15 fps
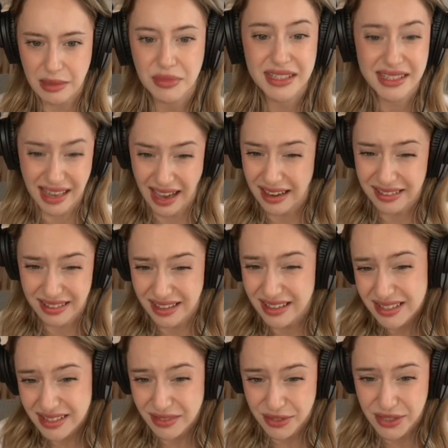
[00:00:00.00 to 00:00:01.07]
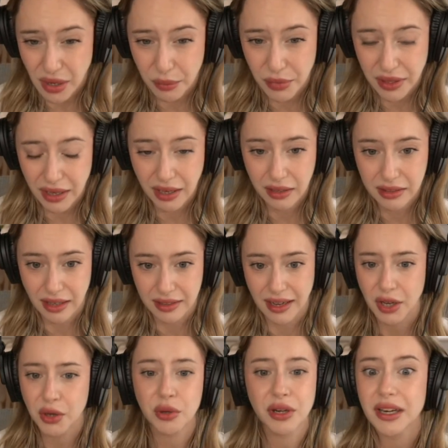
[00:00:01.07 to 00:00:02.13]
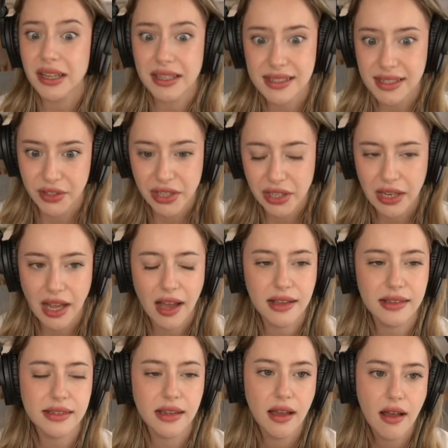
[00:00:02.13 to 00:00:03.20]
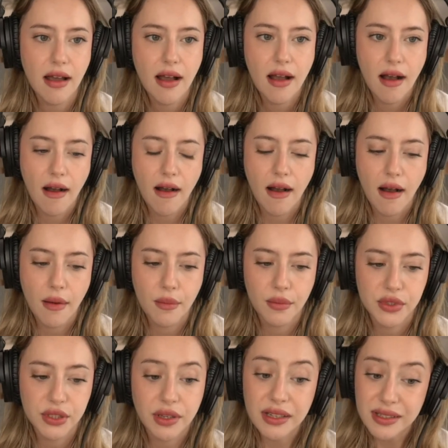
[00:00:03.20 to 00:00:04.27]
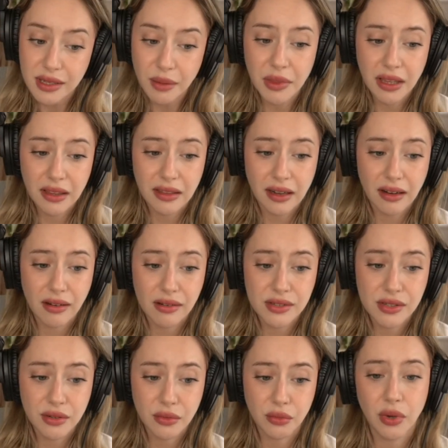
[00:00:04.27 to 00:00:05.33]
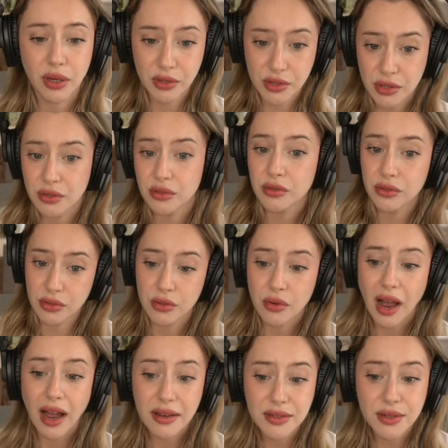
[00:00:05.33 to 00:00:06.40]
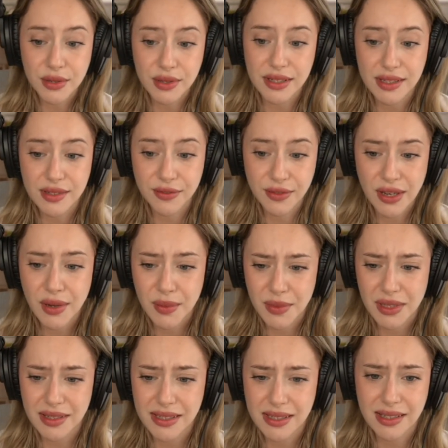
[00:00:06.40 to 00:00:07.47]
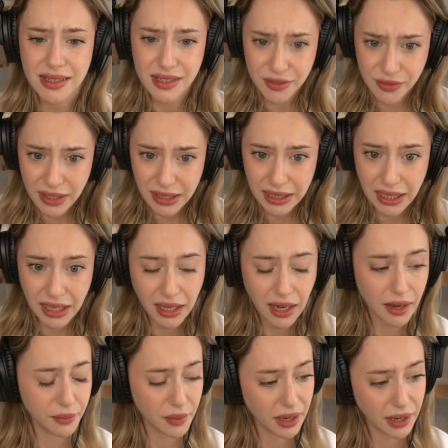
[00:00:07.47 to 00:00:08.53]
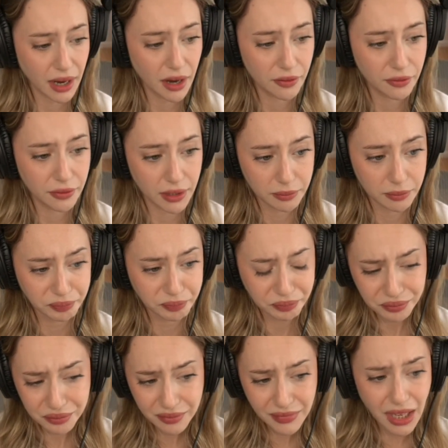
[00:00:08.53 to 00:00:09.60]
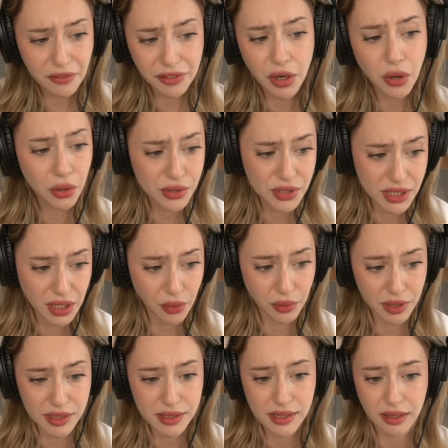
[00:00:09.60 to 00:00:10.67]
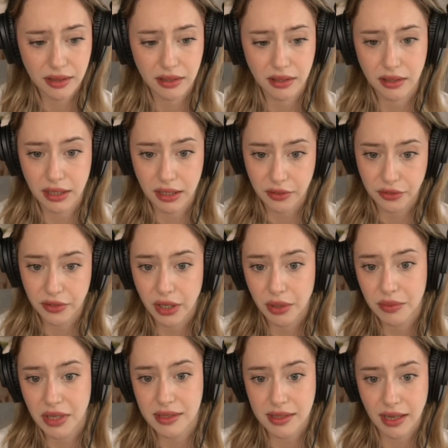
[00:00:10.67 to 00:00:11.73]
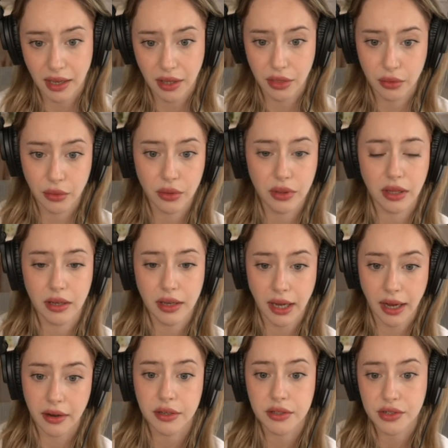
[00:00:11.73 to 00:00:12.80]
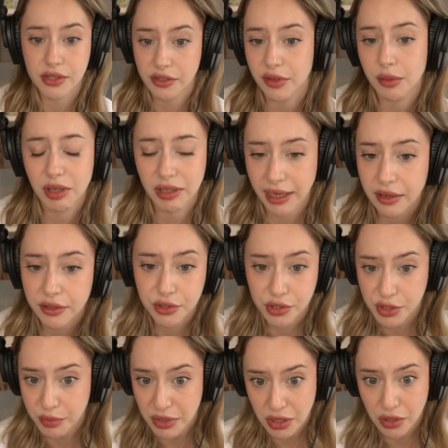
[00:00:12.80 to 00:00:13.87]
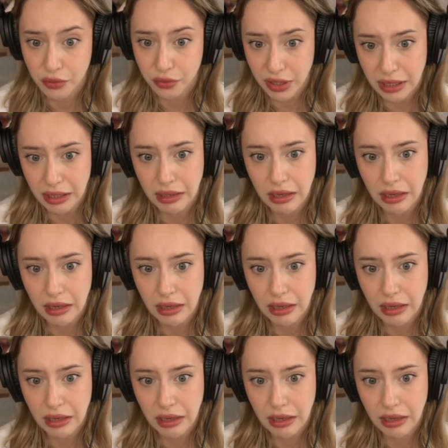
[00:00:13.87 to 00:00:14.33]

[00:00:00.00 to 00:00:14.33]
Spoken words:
sadness, if something that I couldn't externalize. So that's something that I also want to add to this film. This feeling. I have a whole sequence in the film that's like through the female characters' POV,